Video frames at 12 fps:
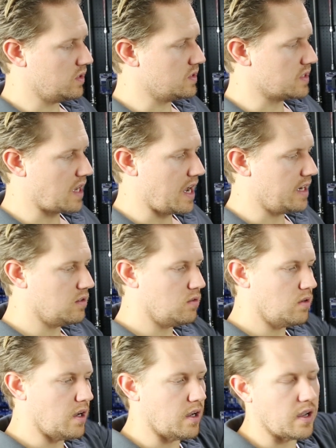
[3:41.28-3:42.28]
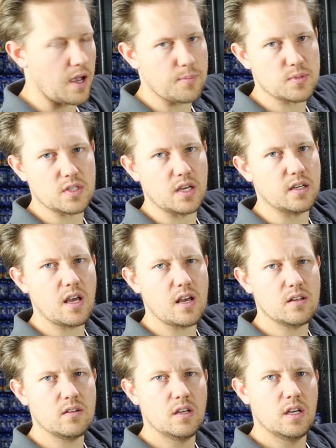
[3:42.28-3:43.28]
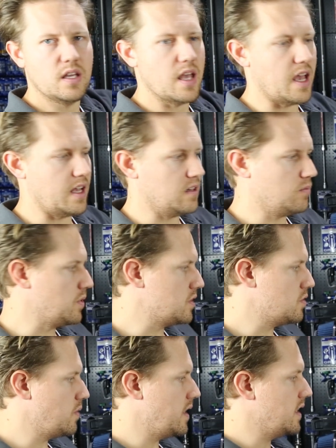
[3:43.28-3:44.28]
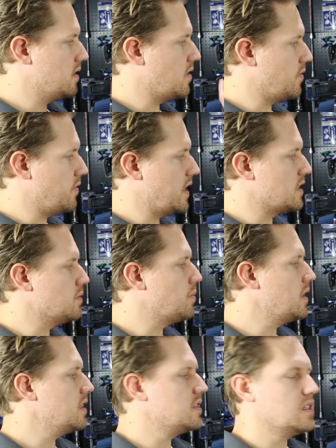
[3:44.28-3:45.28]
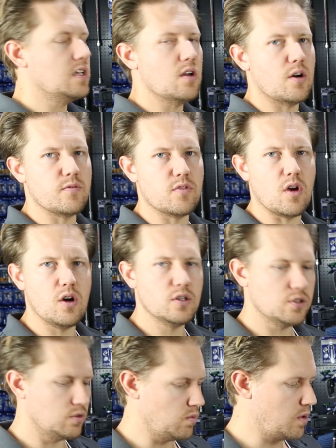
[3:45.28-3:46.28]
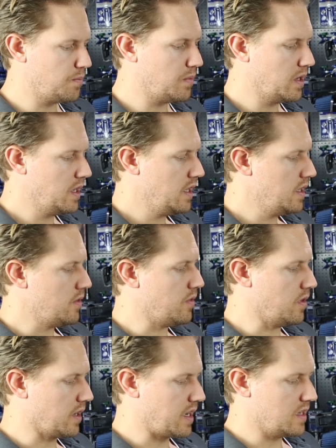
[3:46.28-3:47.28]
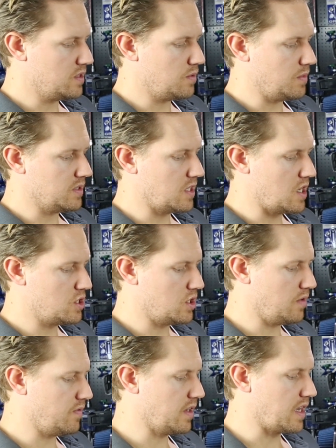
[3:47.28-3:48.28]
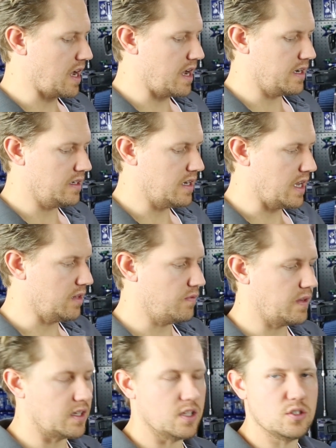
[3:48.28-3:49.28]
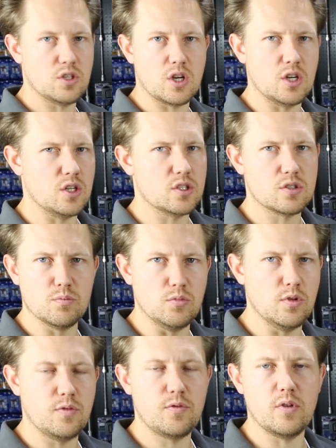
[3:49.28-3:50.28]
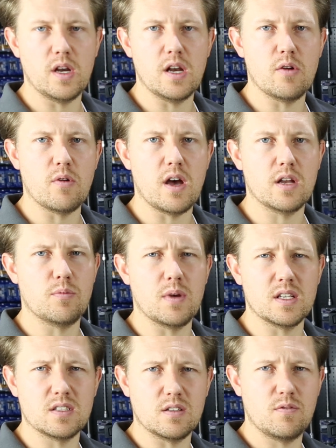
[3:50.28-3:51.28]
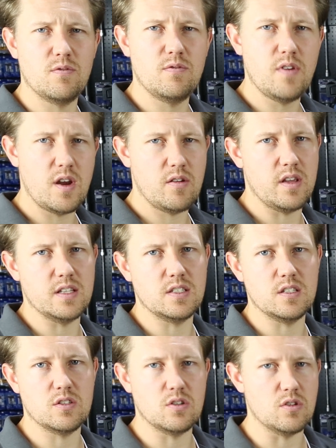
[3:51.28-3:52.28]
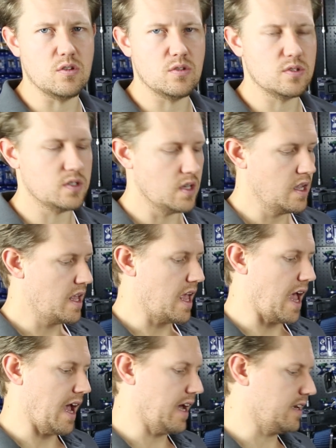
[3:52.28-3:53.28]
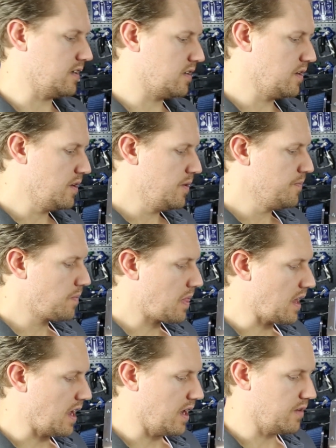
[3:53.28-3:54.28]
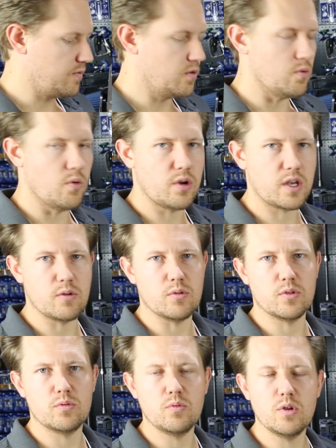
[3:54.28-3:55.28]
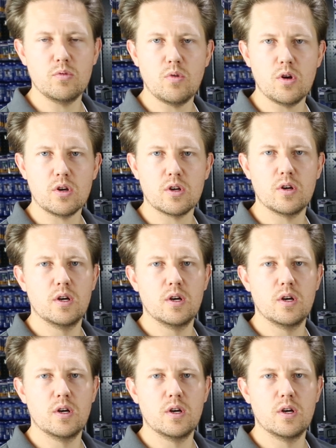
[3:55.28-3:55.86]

this gun upside down, and between the flexibility of the hose whip, the customization of the gun, and the fact that you can just move freely around makes it very easy to use. And if you're working with woodwork,